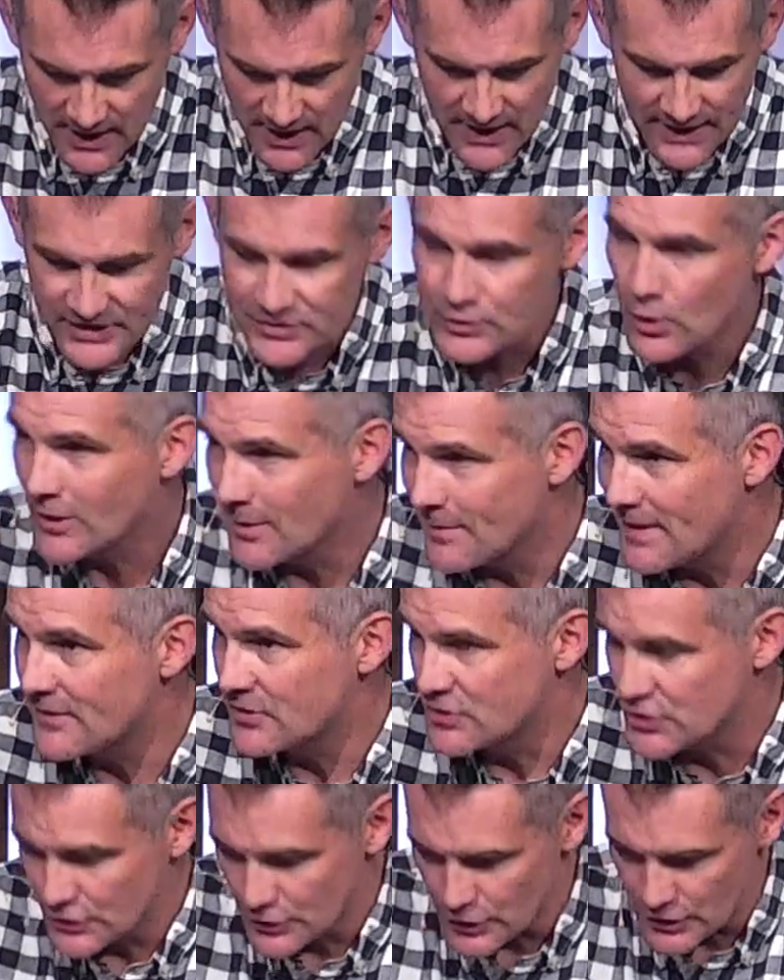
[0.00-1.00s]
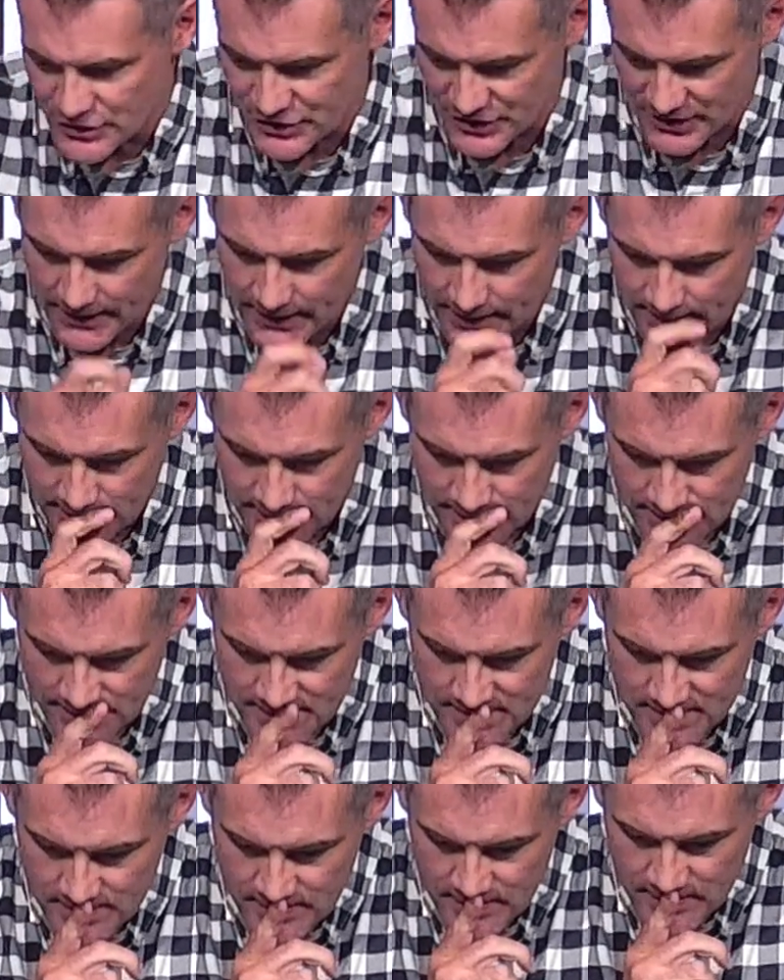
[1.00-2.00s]
He's talking about the church here.
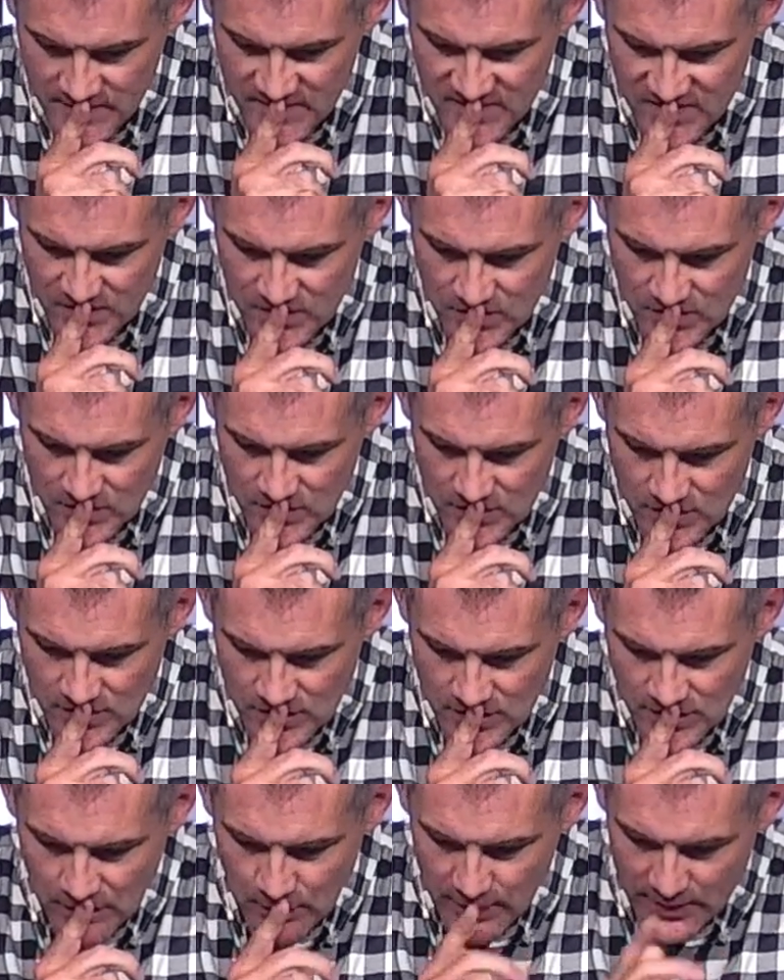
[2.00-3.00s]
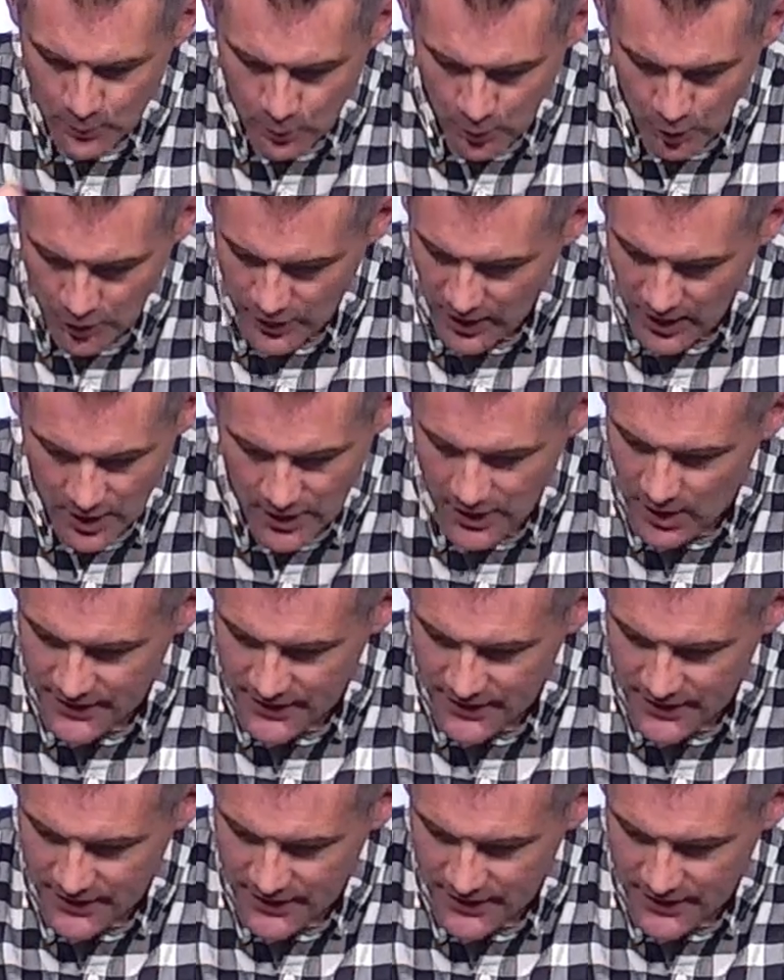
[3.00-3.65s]
We warn. I